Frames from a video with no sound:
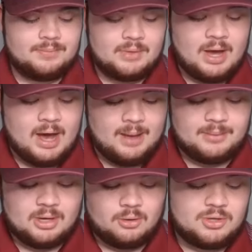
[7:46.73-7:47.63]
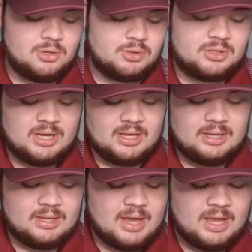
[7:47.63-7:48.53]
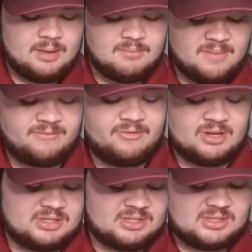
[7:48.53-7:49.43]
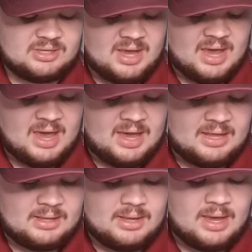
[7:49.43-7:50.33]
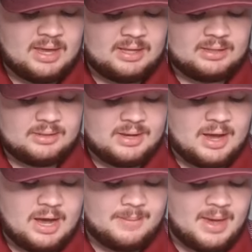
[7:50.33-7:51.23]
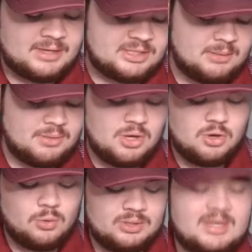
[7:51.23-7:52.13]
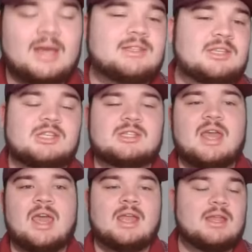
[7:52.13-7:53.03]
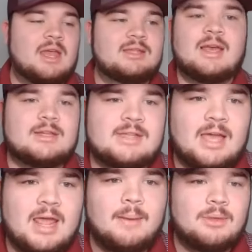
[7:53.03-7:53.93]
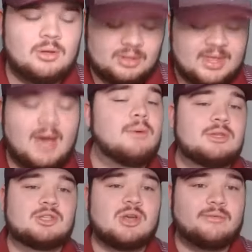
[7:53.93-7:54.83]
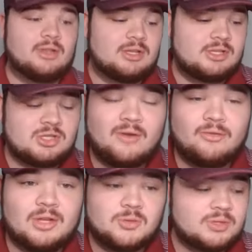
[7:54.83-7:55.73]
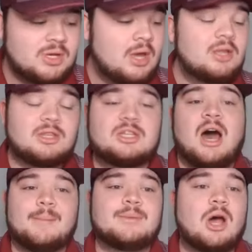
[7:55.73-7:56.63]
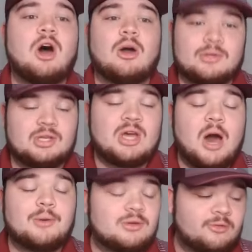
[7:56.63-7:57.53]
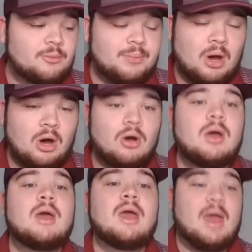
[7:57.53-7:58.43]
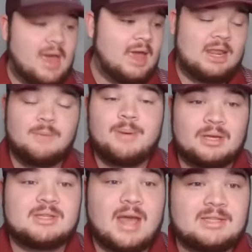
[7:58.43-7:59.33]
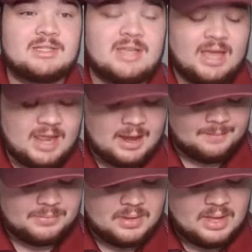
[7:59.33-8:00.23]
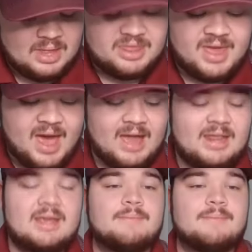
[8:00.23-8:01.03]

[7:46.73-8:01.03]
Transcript: um, you know, Houston and Memphis and and um, SMU and Texas State and Texas A&M. You know, that wasn't his offer list. His offer list was the top dogs in college football, and he picks Texas A&M. That